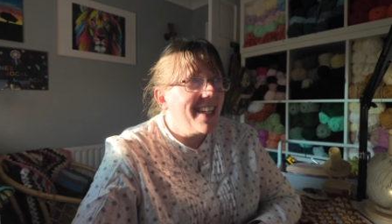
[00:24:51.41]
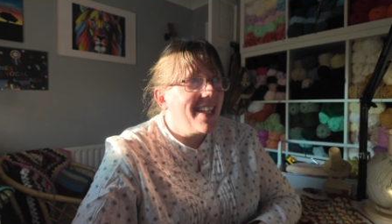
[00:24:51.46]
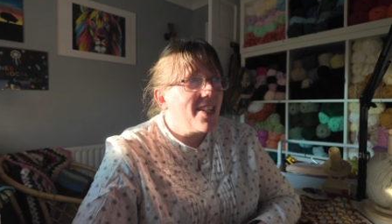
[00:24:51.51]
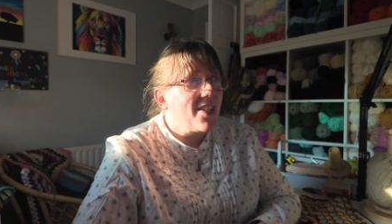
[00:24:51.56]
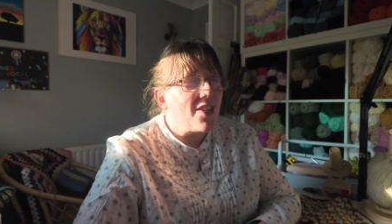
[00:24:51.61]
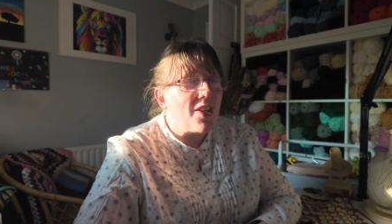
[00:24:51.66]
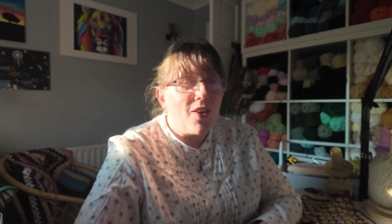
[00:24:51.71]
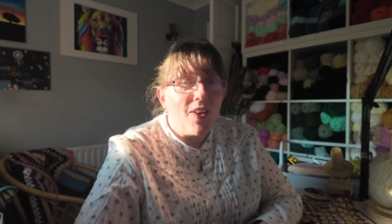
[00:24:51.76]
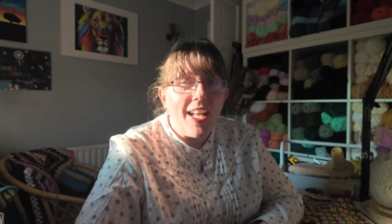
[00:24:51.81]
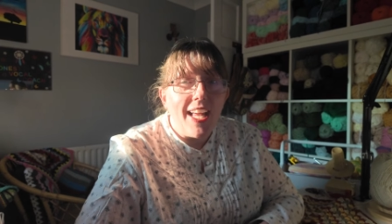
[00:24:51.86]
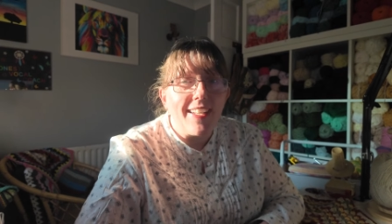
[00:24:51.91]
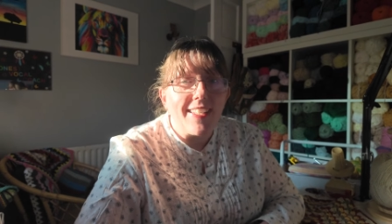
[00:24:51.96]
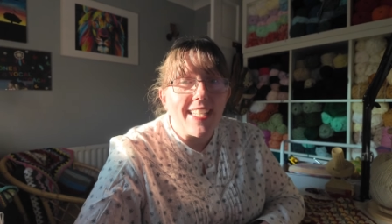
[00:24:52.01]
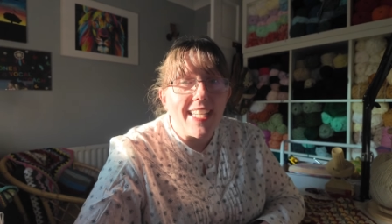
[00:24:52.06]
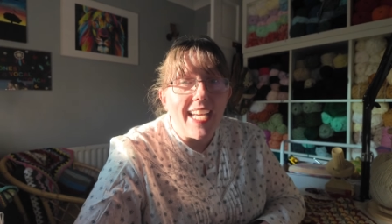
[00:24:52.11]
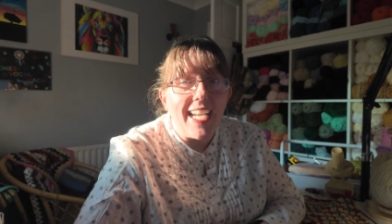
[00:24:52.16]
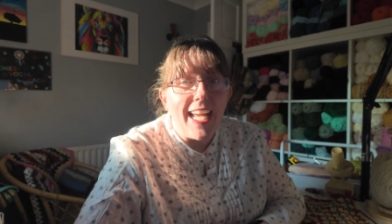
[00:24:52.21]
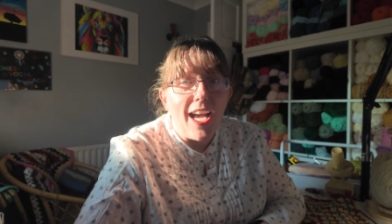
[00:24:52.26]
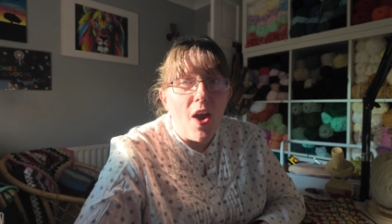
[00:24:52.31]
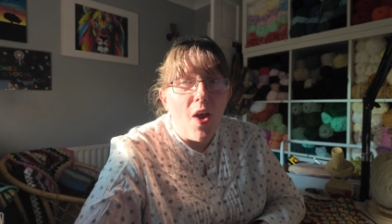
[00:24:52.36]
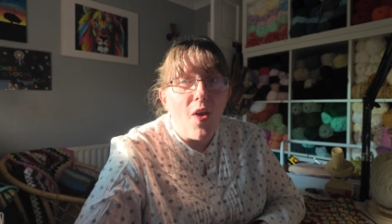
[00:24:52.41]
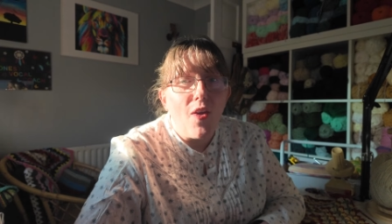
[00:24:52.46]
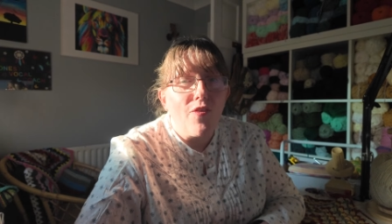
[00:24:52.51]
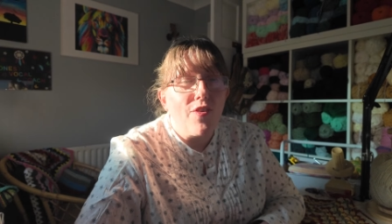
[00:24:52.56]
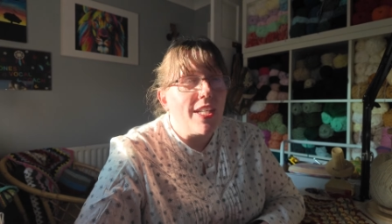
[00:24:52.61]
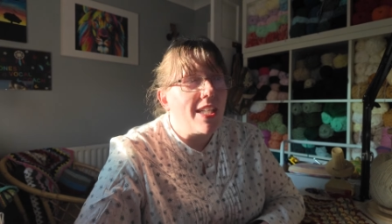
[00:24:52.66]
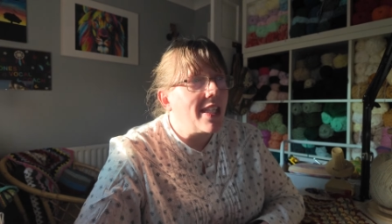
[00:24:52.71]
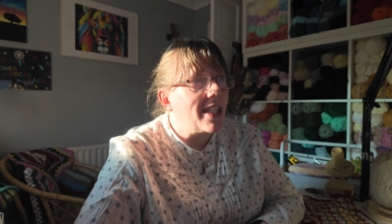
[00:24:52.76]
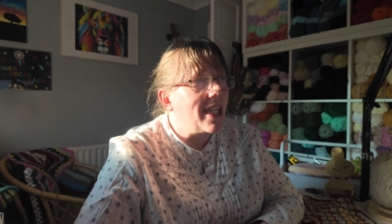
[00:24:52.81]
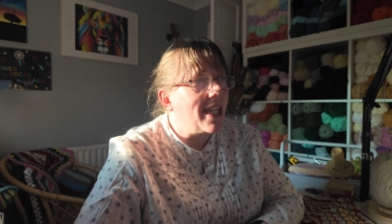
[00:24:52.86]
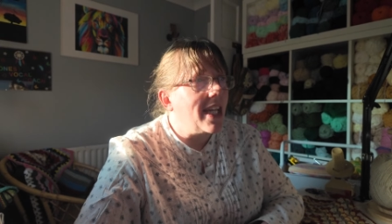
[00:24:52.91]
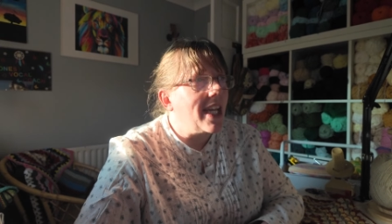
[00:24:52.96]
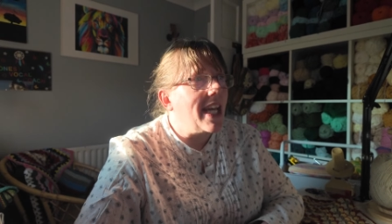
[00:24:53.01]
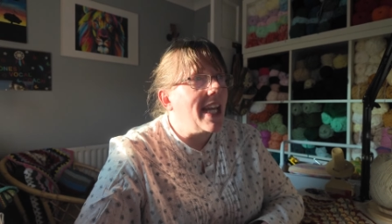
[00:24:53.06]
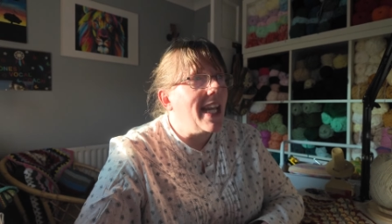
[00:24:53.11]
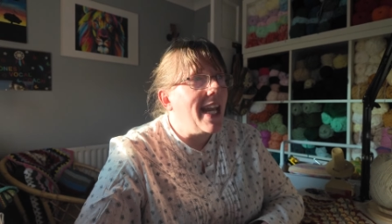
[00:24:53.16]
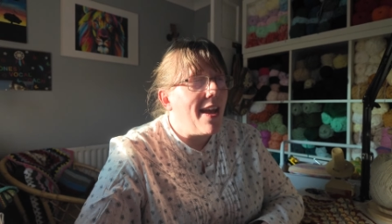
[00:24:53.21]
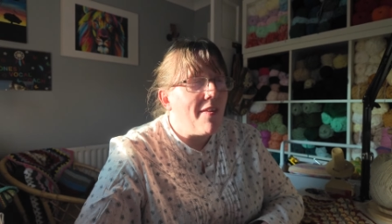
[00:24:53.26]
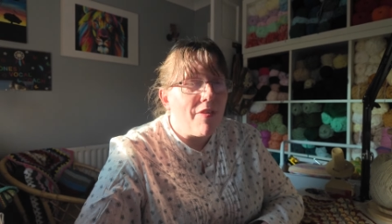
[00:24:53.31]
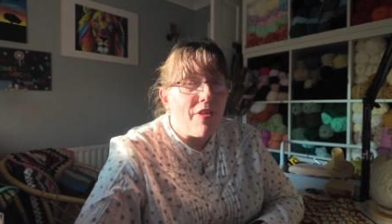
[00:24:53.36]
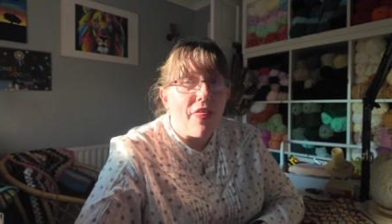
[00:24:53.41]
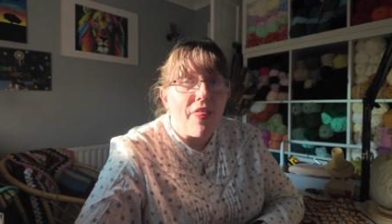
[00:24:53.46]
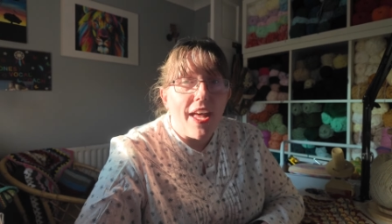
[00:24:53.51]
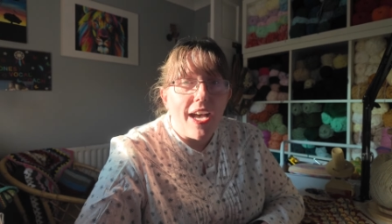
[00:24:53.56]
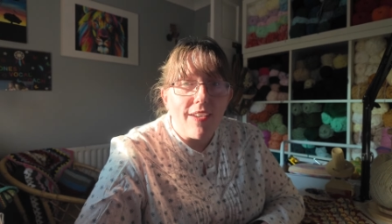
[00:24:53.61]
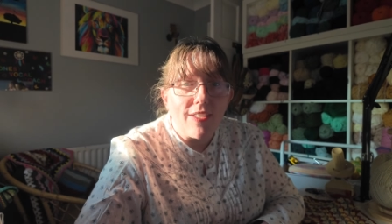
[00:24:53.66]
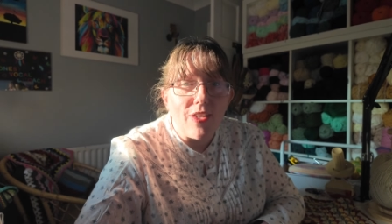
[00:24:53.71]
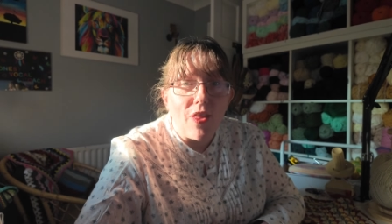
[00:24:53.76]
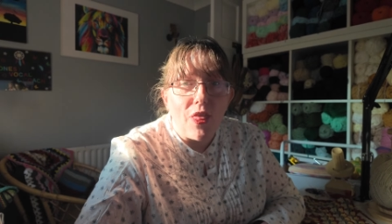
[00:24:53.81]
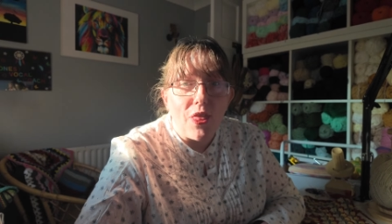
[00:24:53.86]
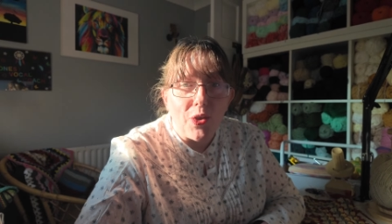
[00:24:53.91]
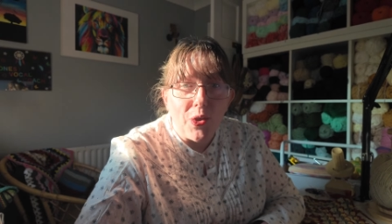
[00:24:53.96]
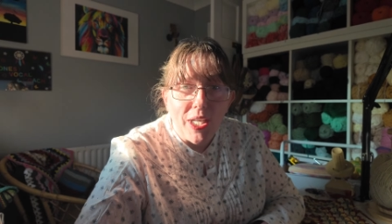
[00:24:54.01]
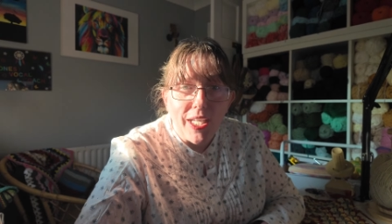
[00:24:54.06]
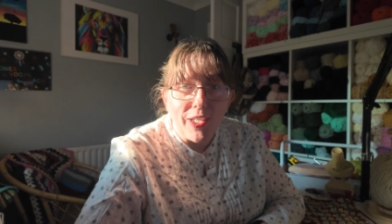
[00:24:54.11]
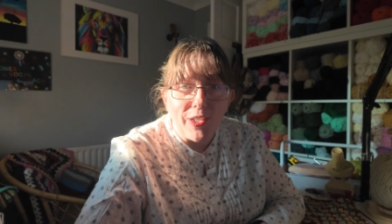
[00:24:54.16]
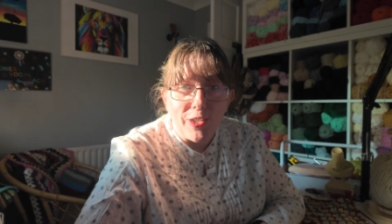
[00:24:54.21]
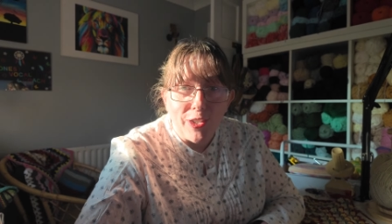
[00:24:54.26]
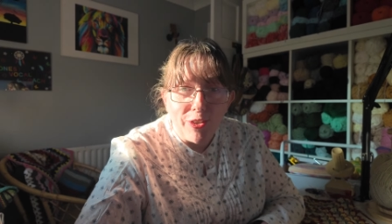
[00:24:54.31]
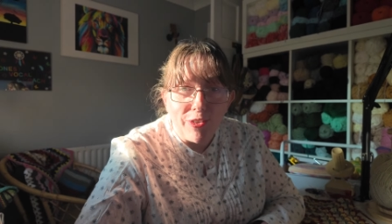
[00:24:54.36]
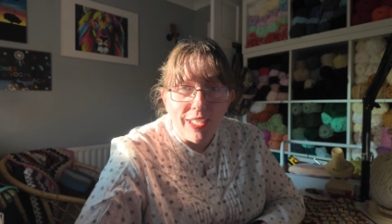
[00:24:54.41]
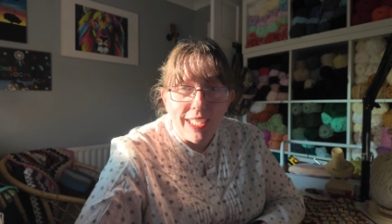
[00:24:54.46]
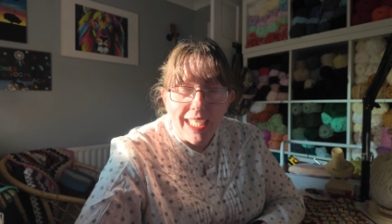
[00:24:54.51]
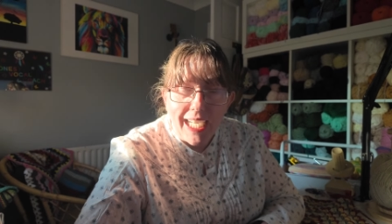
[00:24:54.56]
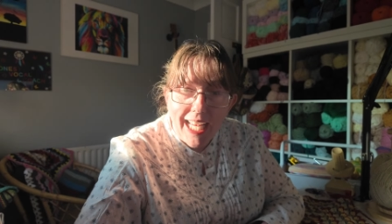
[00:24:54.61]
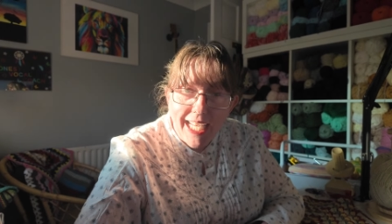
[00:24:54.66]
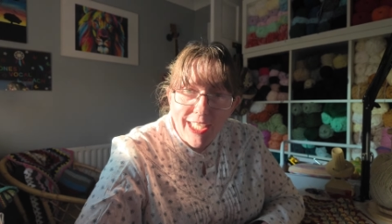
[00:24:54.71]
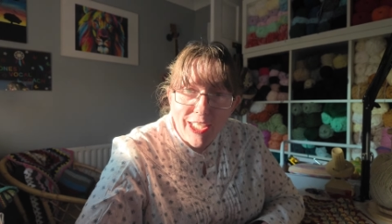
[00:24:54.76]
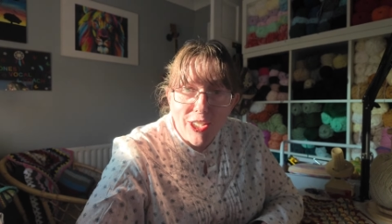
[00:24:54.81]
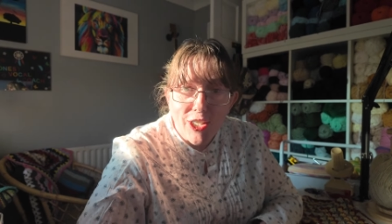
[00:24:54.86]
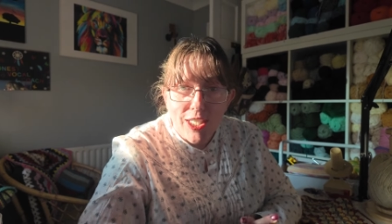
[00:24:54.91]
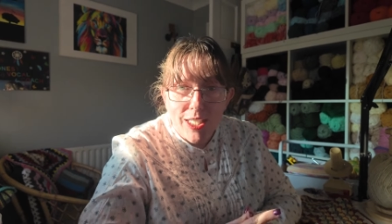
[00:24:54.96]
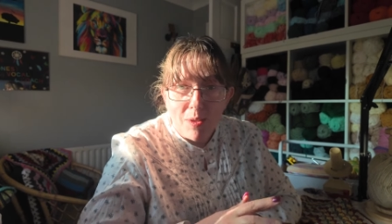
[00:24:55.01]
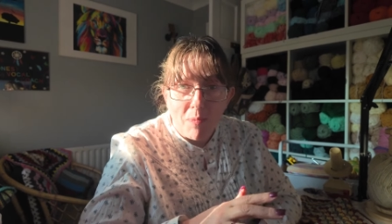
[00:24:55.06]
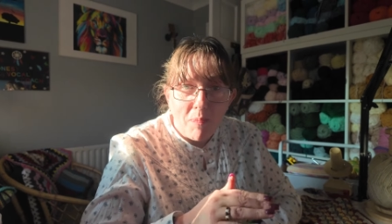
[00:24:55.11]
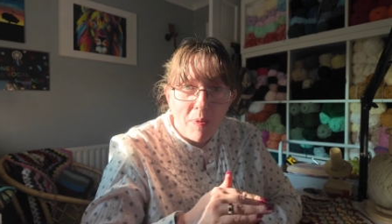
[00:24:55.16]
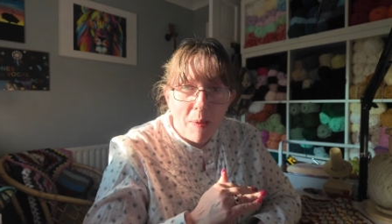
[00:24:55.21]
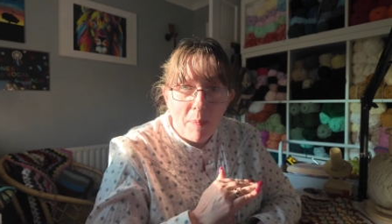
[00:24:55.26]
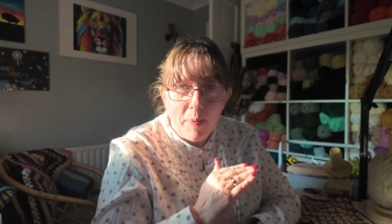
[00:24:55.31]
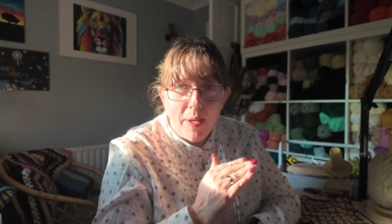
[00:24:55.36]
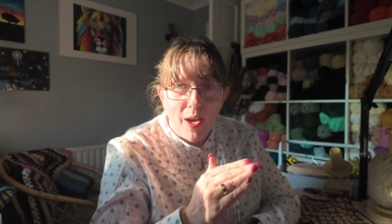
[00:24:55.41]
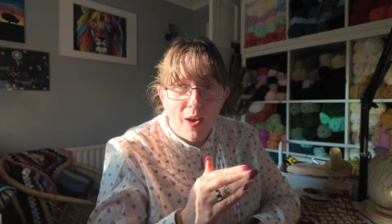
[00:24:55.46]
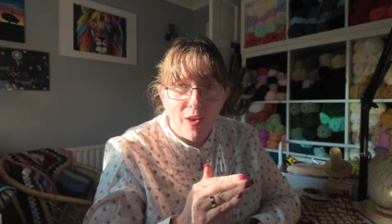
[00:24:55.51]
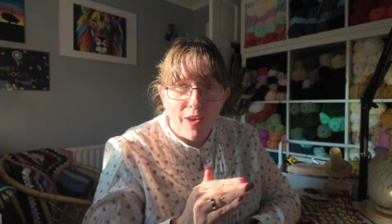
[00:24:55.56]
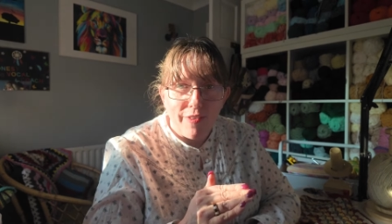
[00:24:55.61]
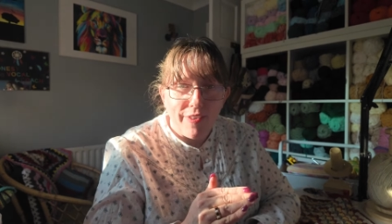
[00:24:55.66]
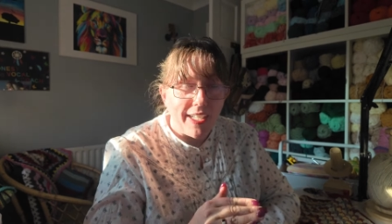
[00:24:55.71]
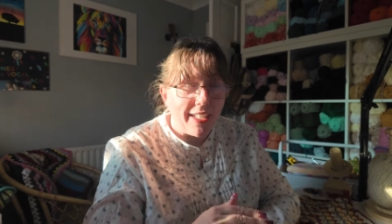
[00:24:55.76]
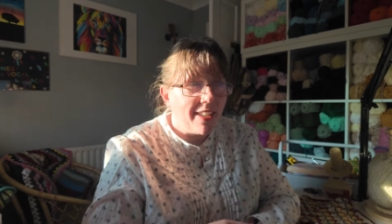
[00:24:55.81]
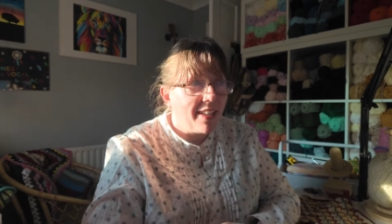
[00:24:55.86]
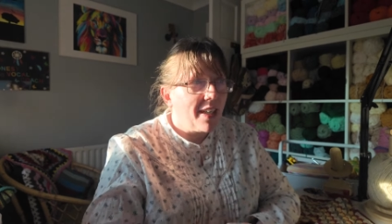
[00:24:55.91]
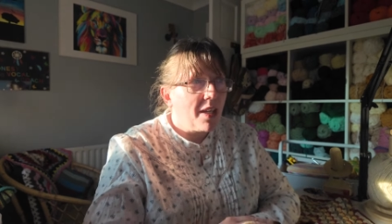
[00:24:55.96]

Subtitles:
So let's get it over to 11,300. Let's just pip it over.